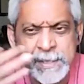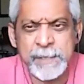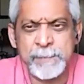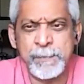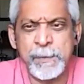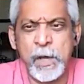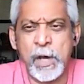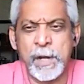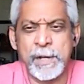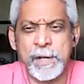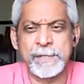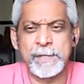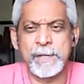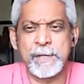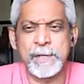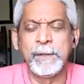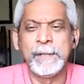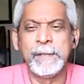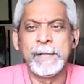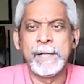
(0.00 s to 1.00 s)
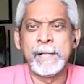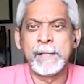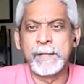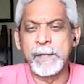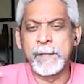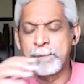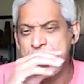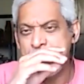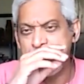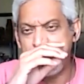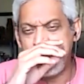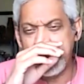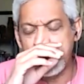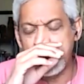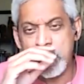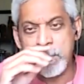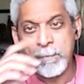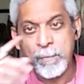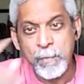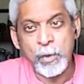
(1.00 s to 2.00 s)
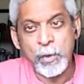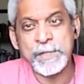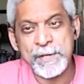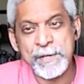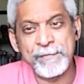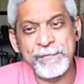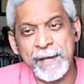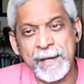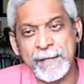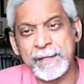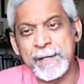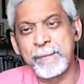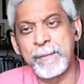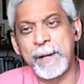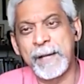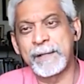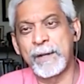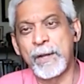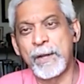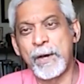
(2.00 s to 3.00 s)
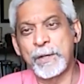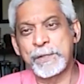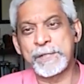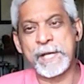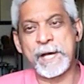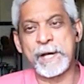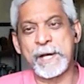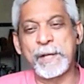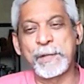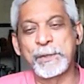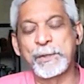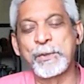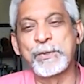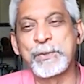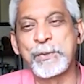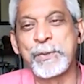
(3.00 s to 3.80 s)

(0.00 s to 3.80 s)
Let's be honest, you know, the people who are most affected by the lockdown are those